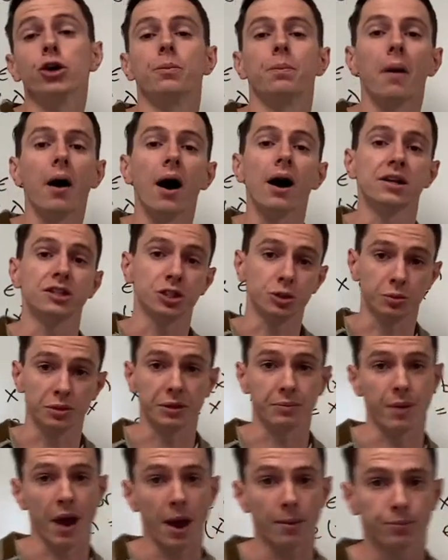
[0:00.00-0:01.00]
could possibly
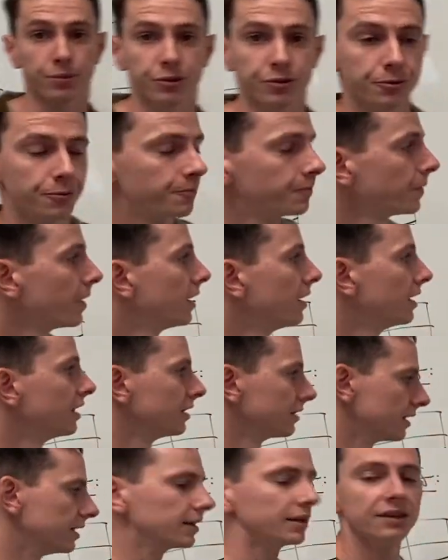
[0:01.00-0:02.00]
map to.
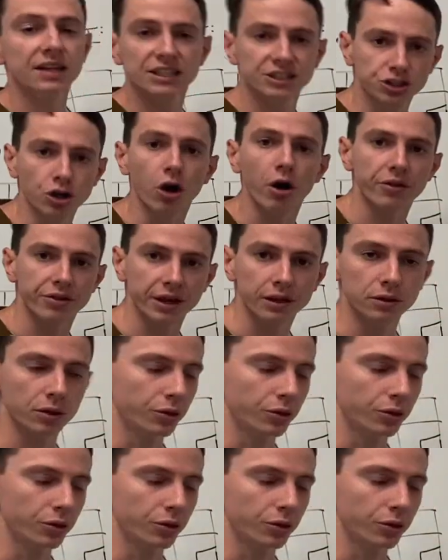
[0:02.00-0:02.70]
Let's call that